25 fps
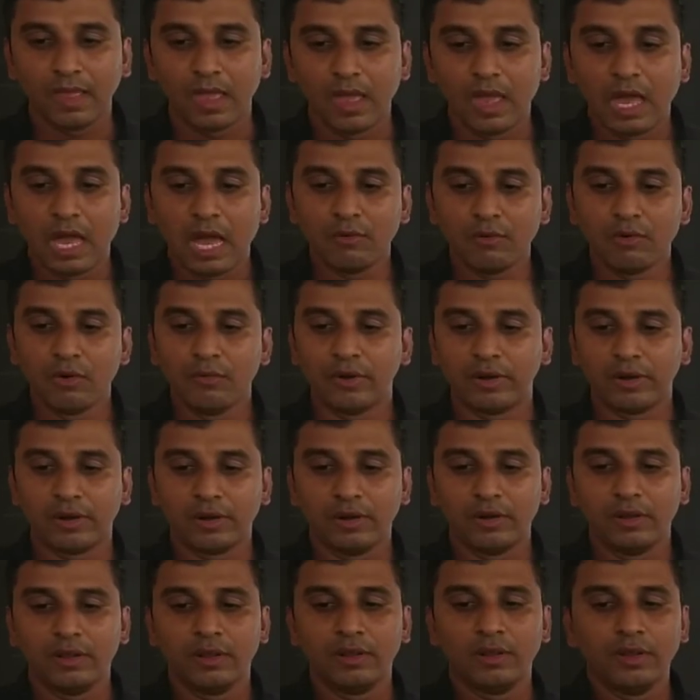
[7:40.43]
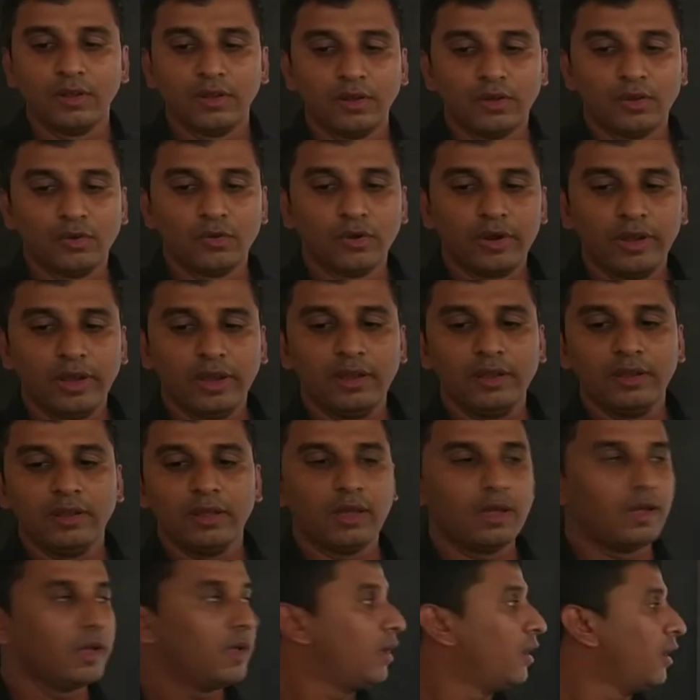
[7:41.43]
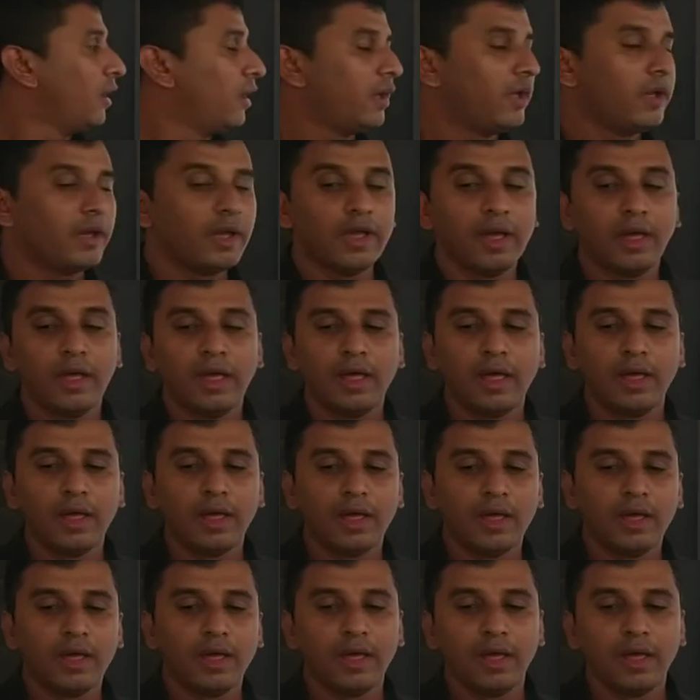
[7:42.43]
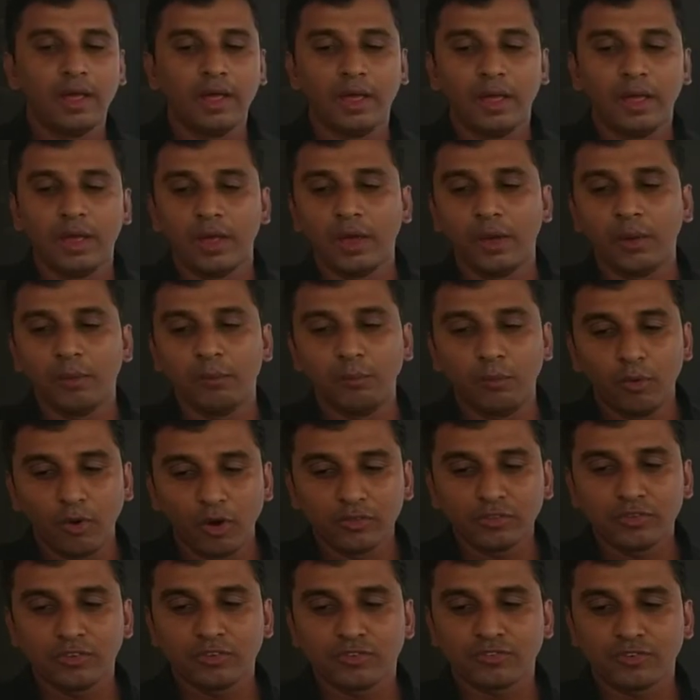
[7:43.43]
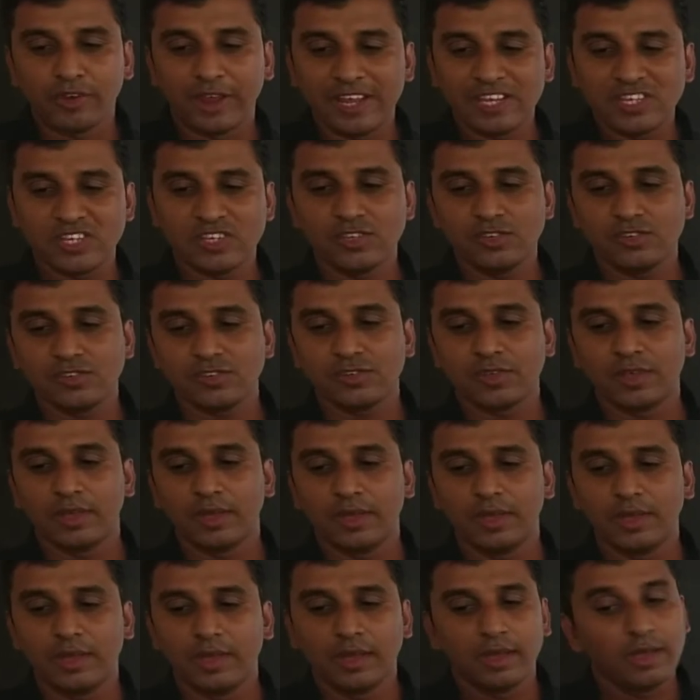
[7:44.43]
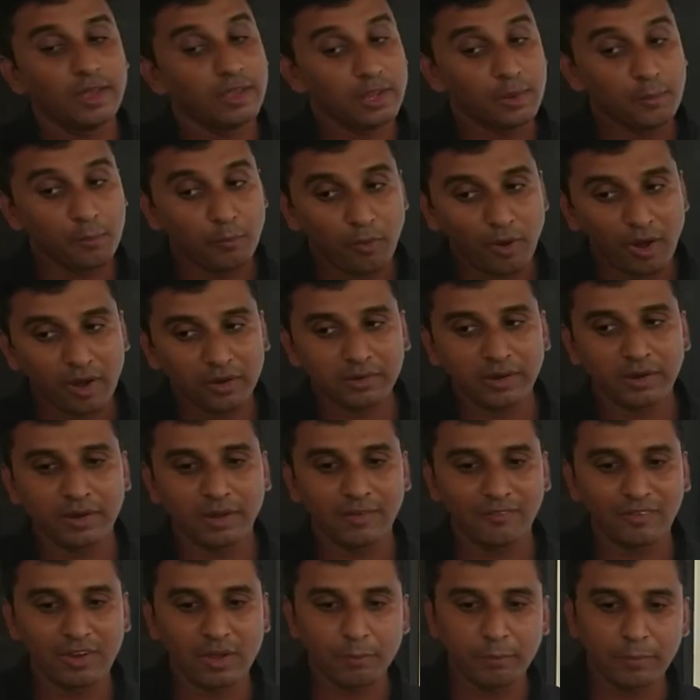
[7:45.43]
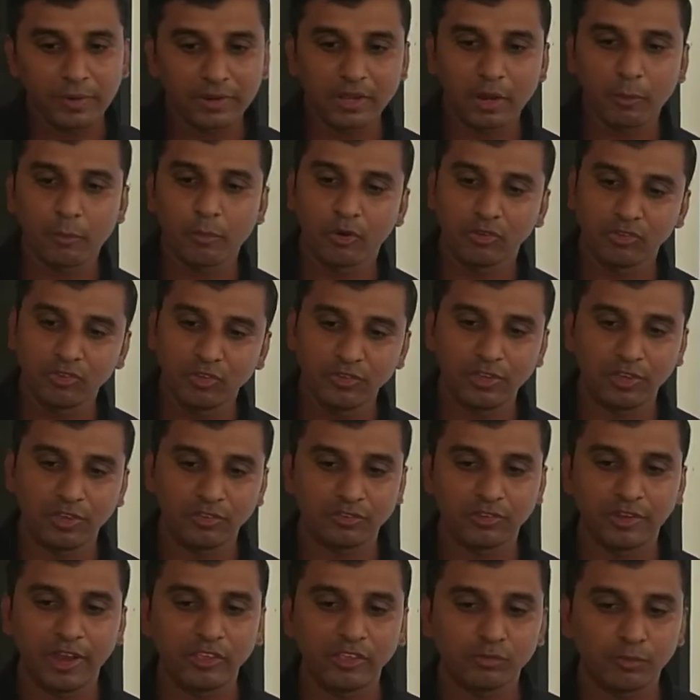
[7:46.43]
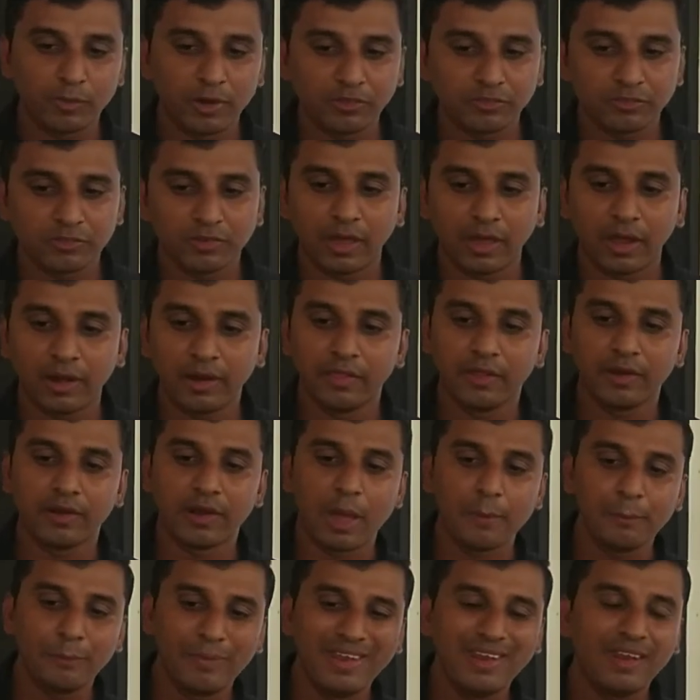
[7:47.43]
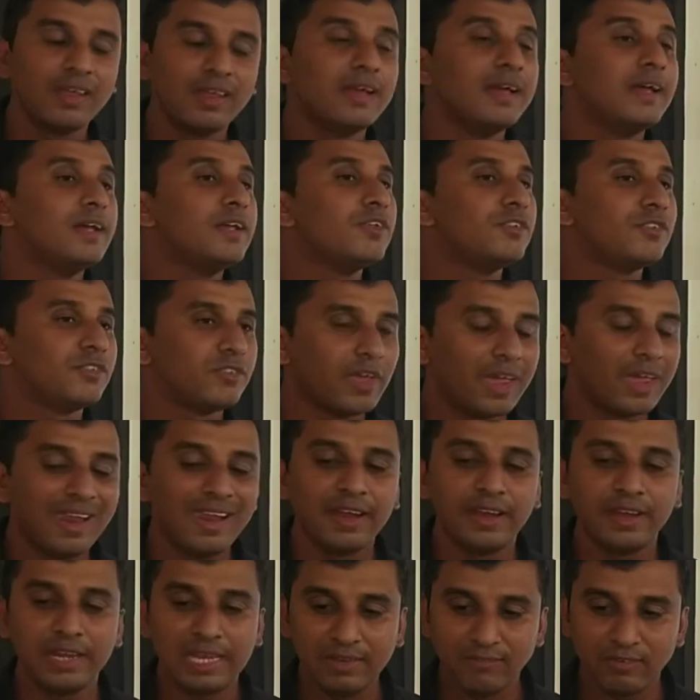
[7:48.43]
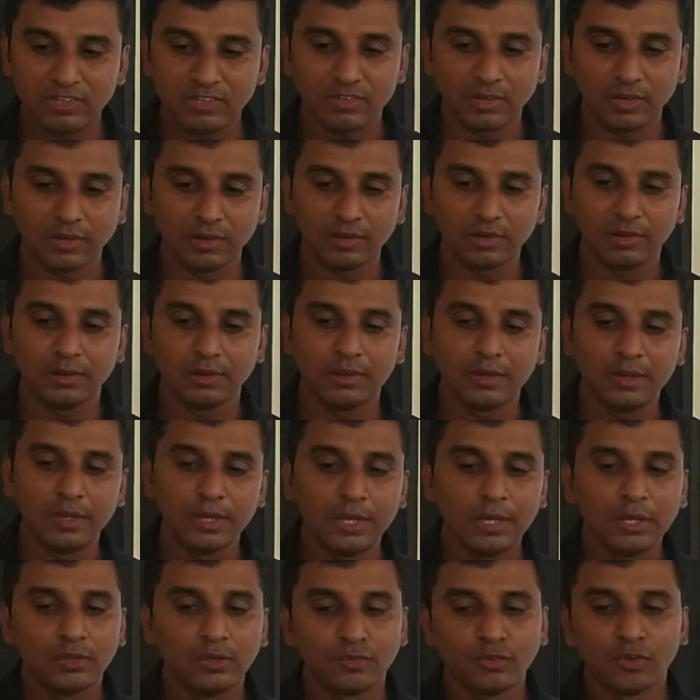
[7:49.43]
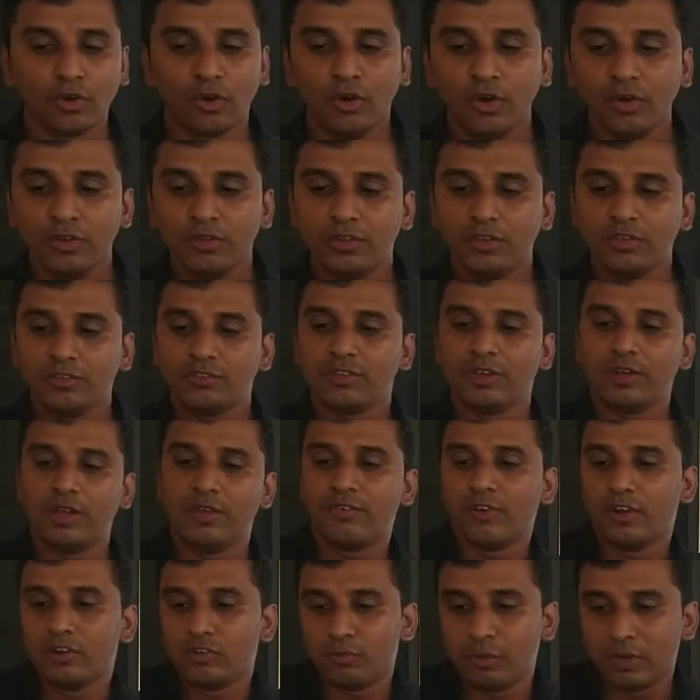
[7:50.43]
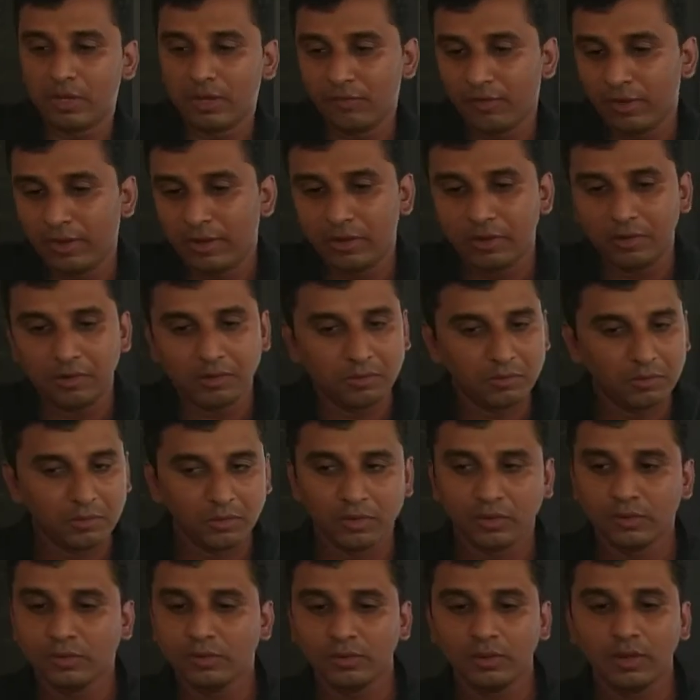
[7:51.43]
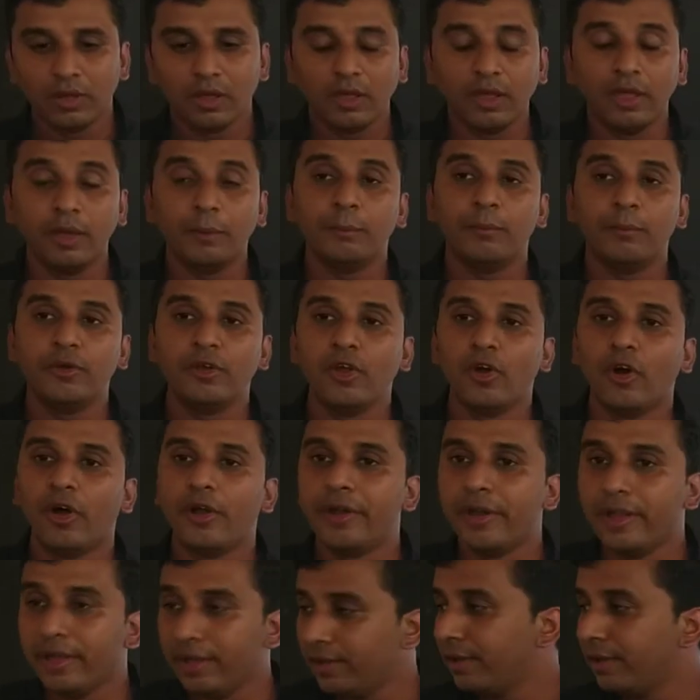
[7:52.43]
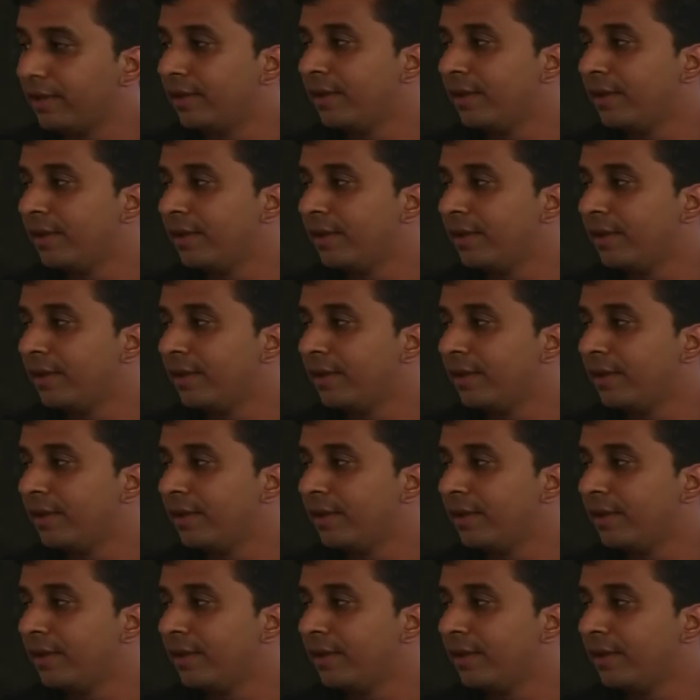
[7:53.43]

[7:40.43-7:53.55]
However, during both stages, important developmental procedures takes place under the rapid cell division. So this is the difference between embryo and